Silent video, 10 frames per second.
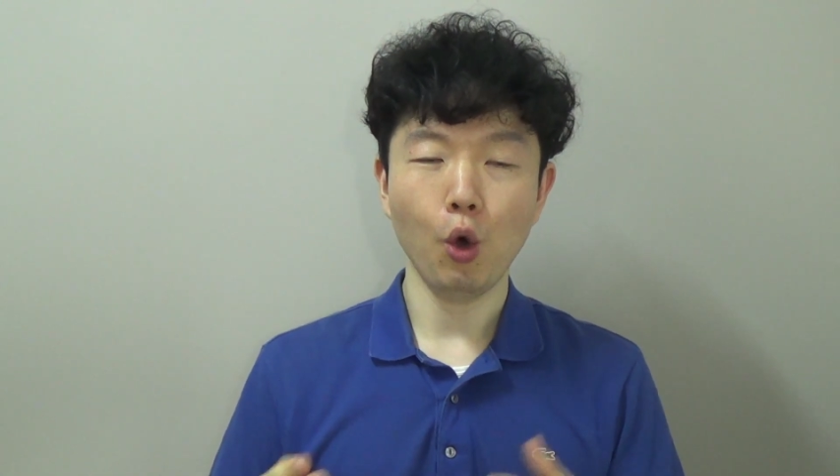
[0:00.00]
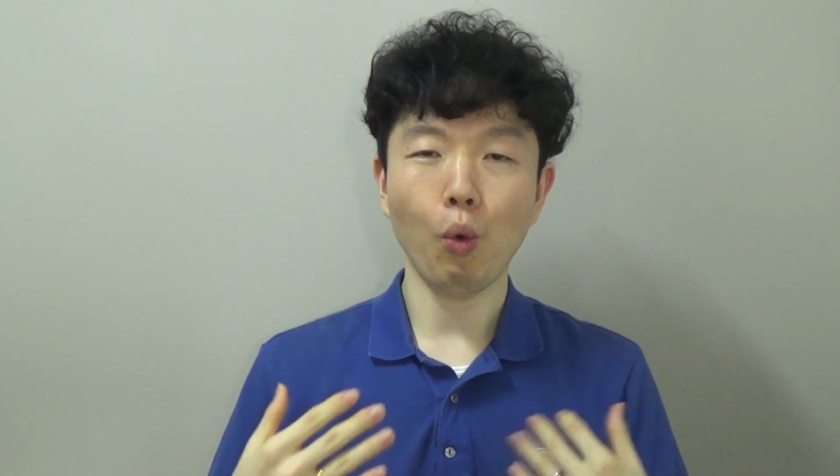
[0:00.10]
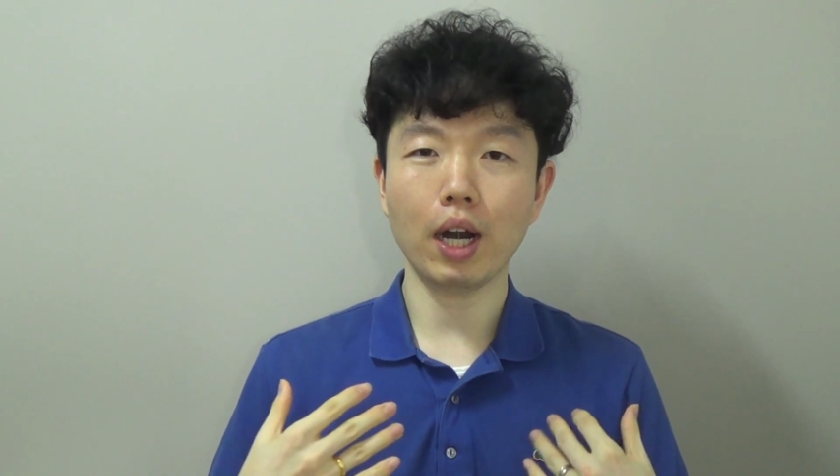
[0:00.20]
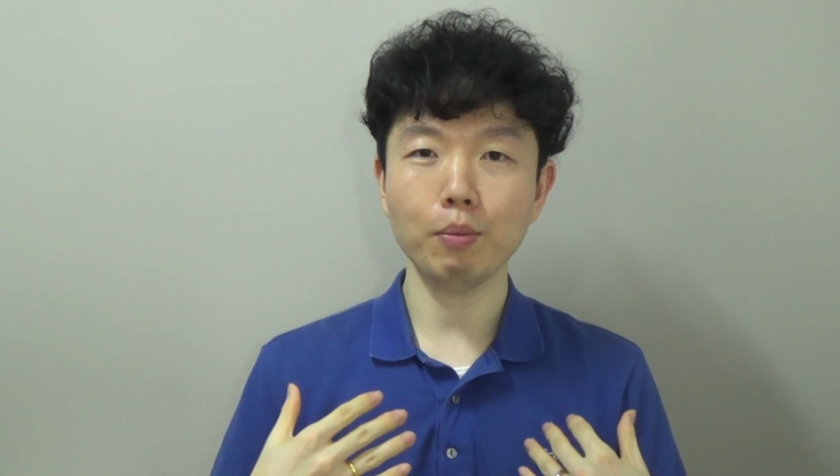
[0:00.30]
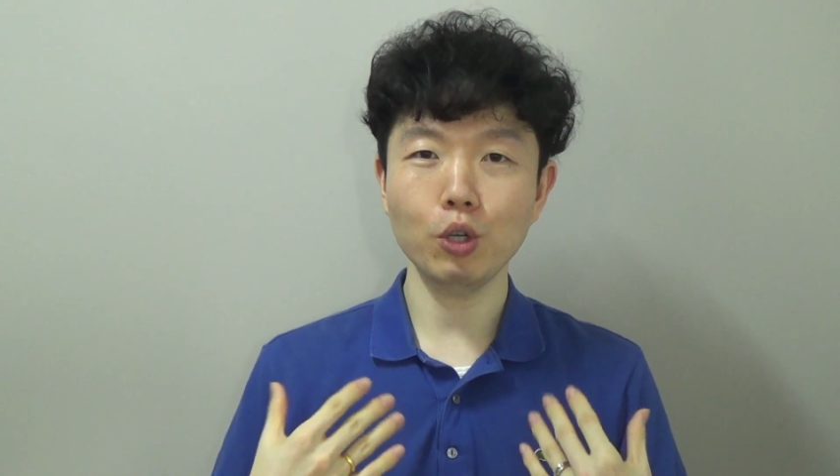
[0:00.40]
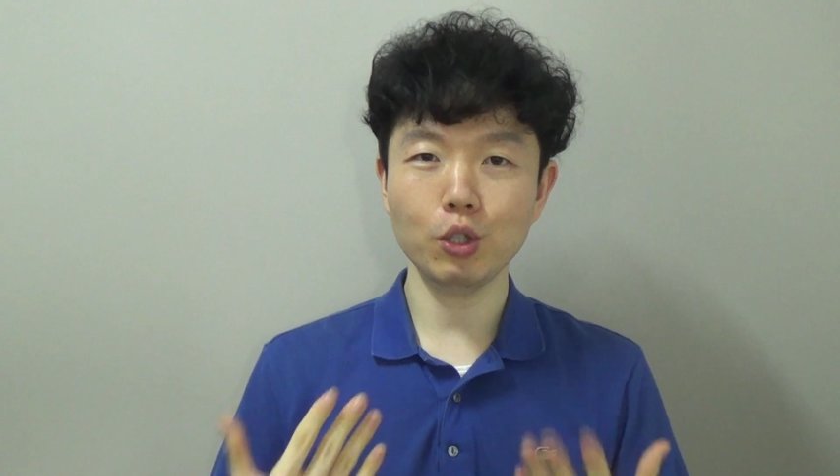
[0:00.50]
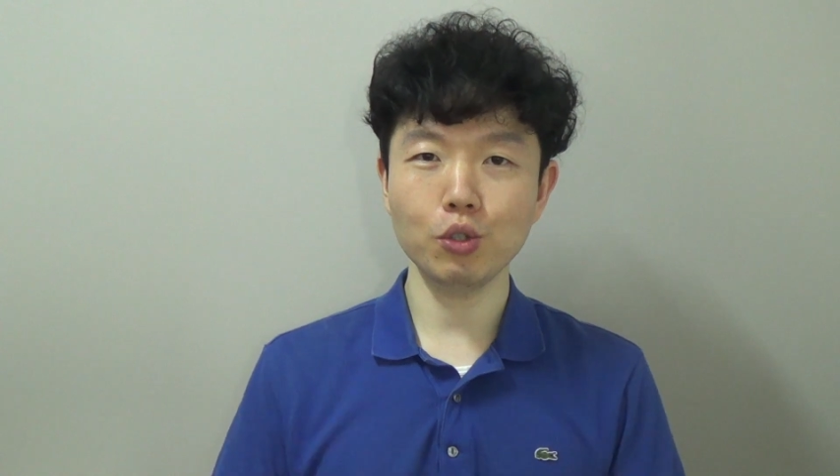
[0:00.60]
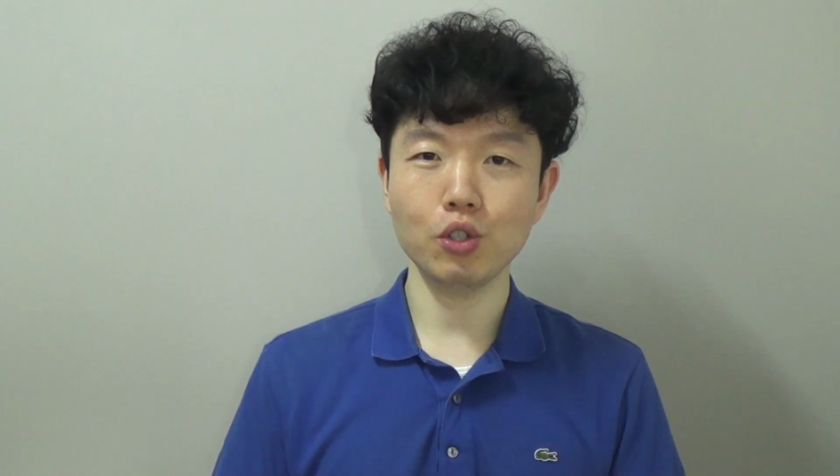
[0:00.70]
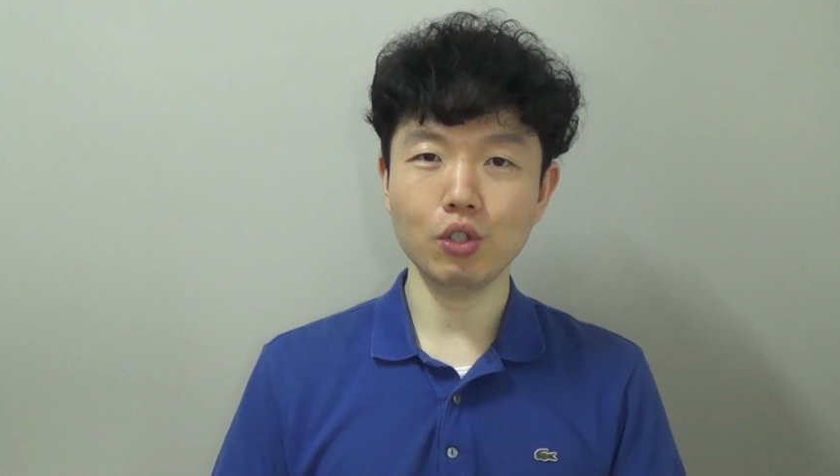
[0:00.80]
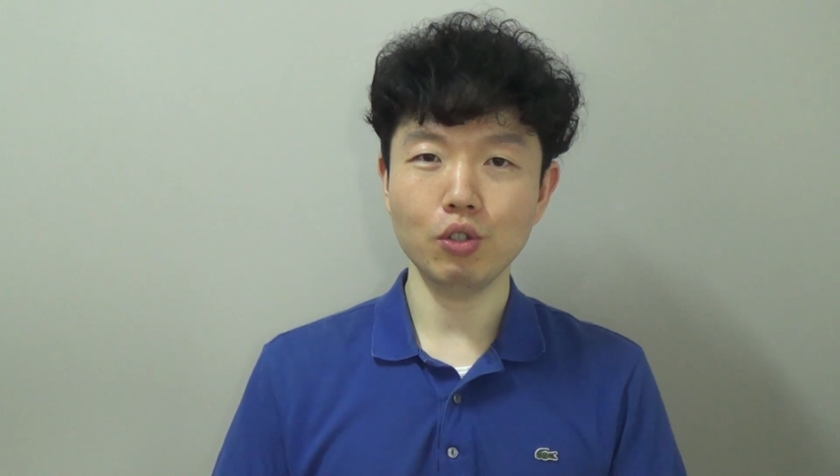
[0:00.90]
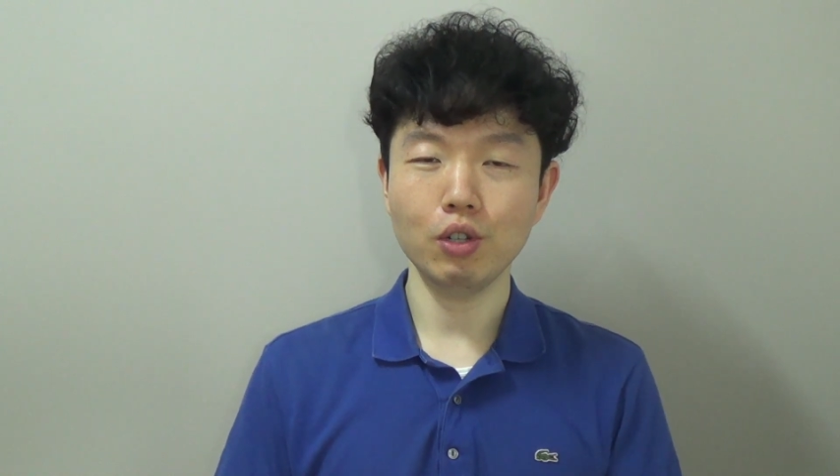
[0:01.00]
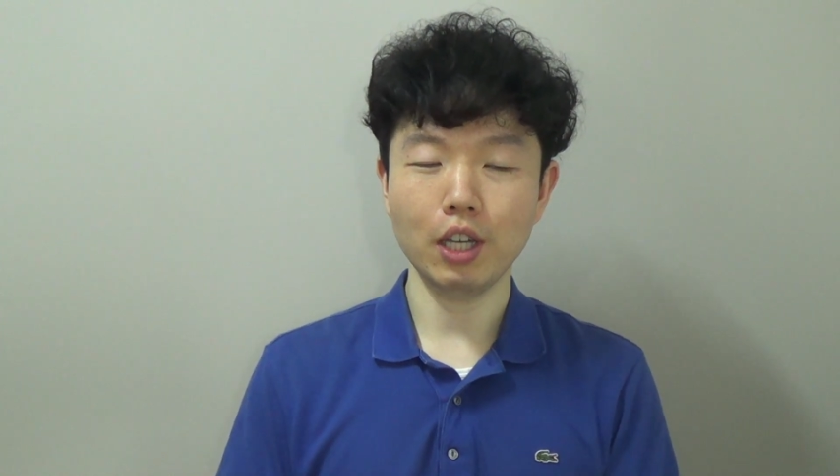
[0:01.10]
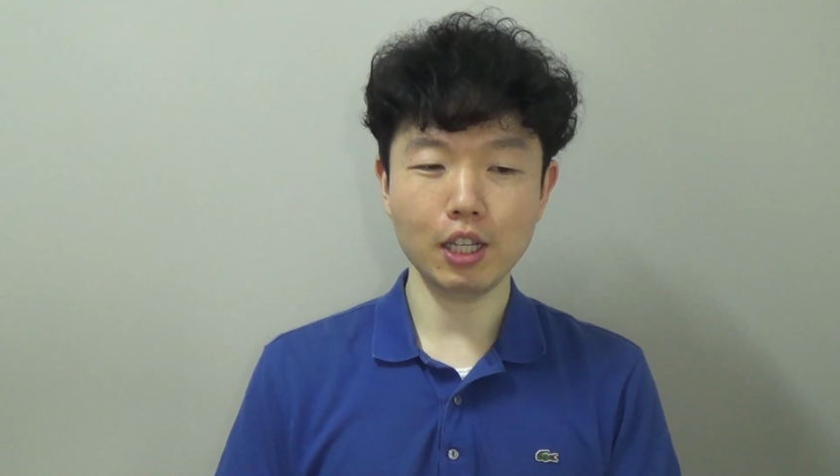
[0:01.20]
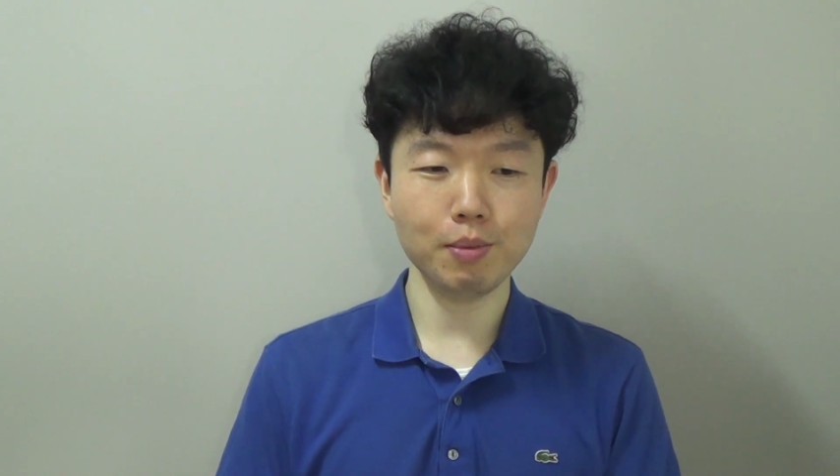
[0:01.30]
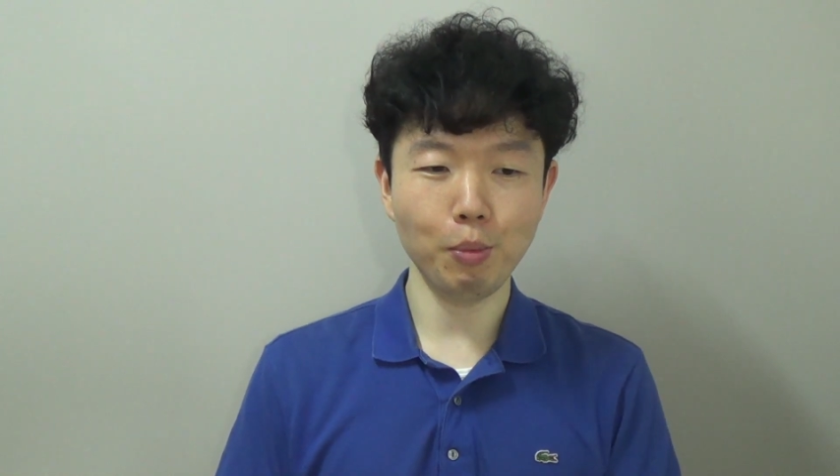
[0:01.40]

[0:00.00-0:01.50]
what I'm going to do is